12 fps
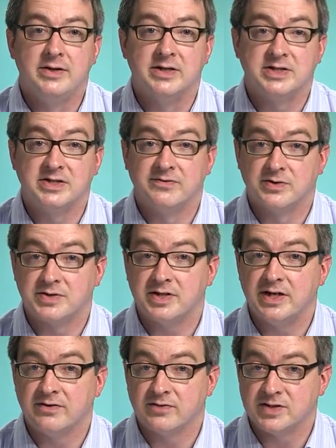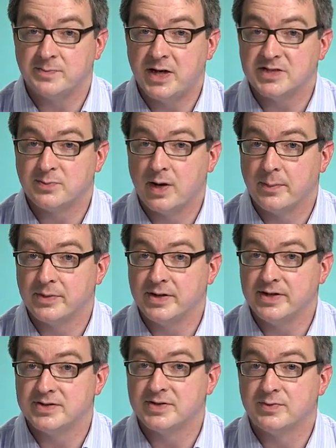This diversity of response
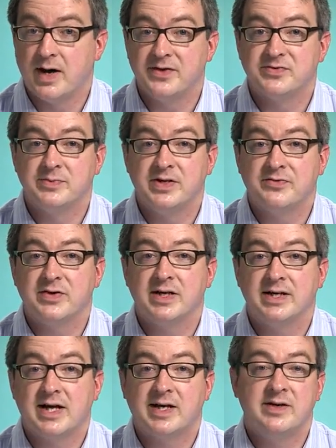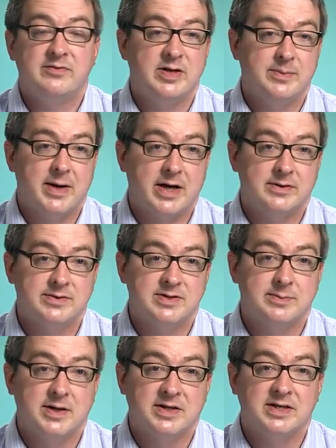properties derives from different connectivity patterns
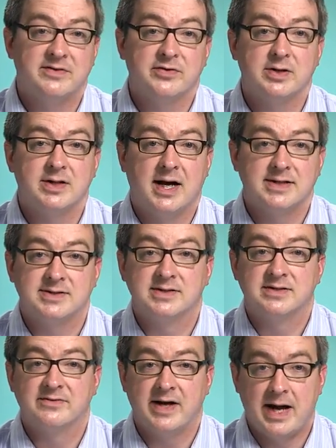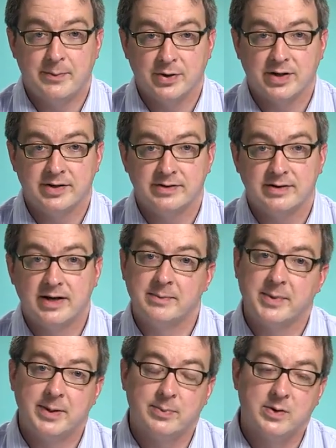among the different classes of Amerkin and
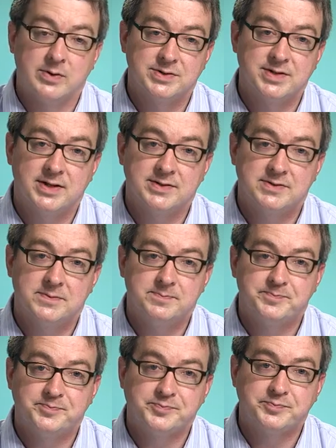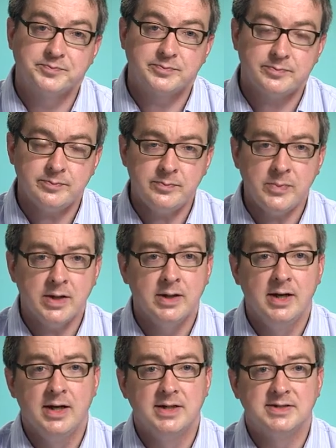bipolar cells.
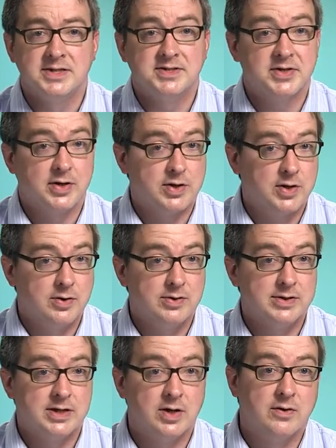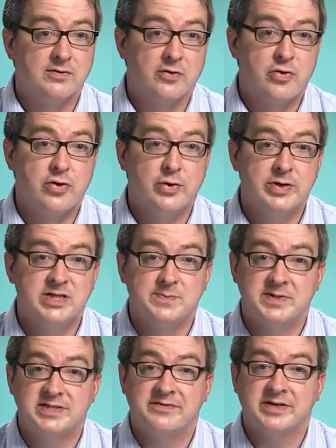Since there are currently over 30
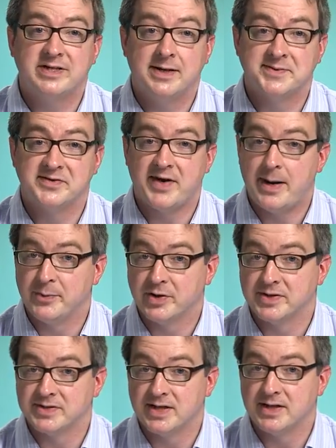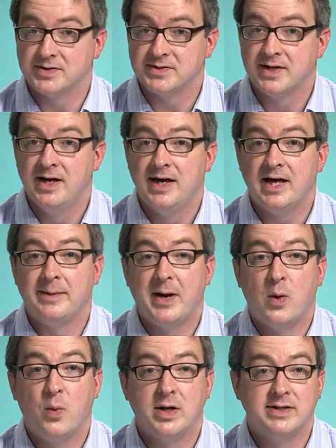specific types of Amerkin cells and
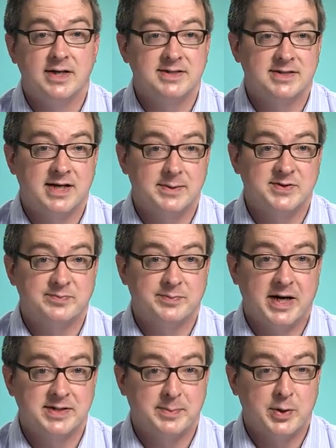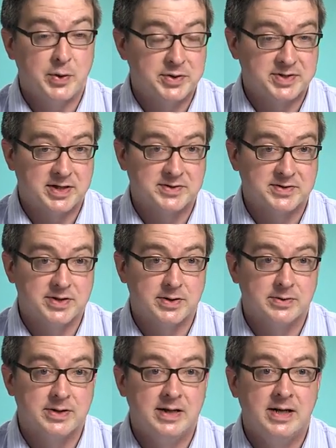about 12 types of bipolar cells
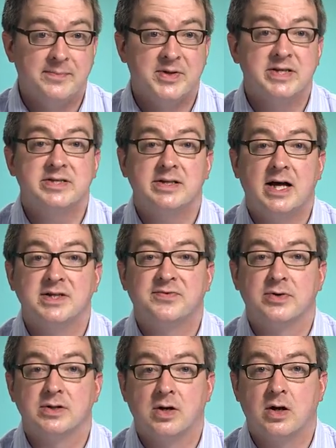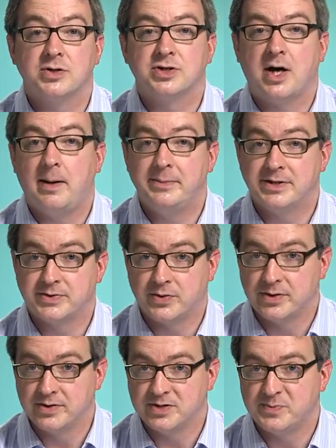known, this allows for a large
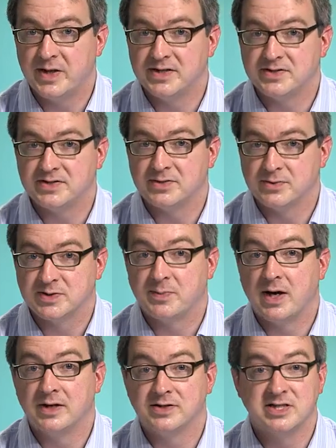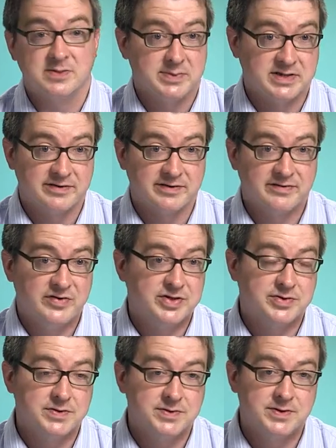combinatorial space to respond to specific
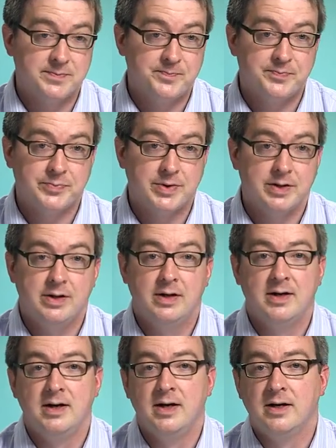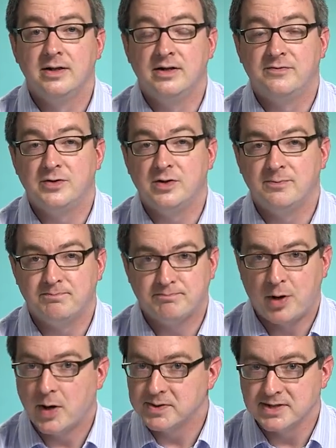features. The full
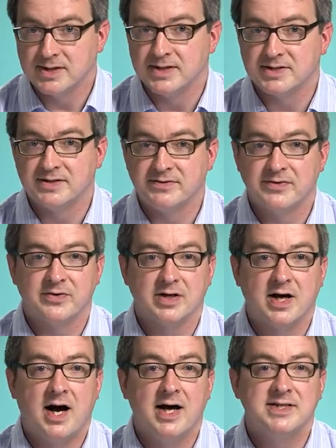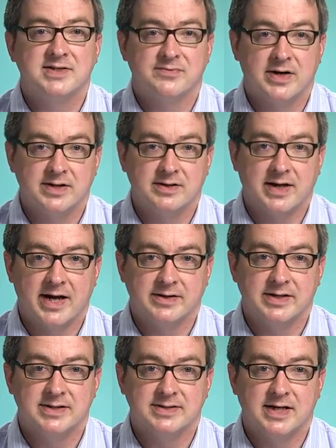parts list of different kinds of retinal
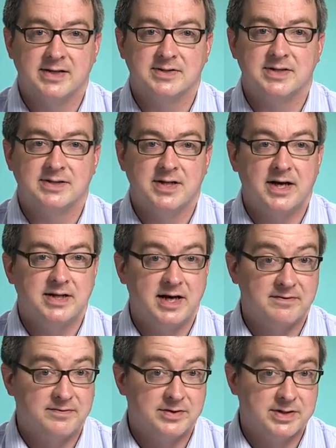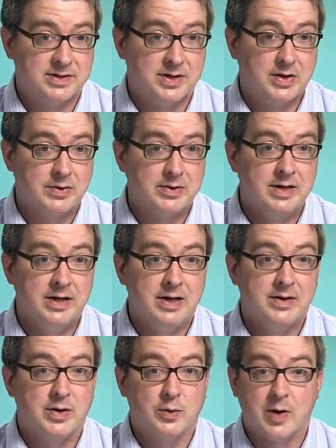ganglion cells is not yet fully known,
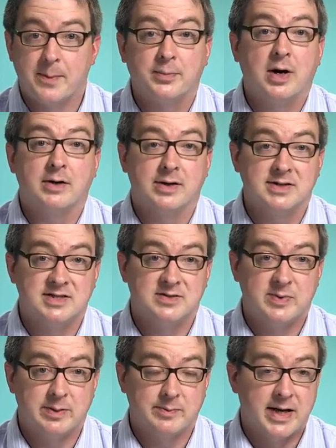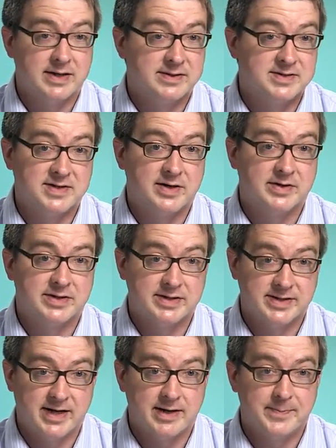though great progress is being made in this area
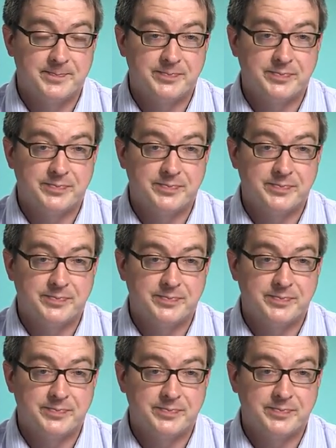today.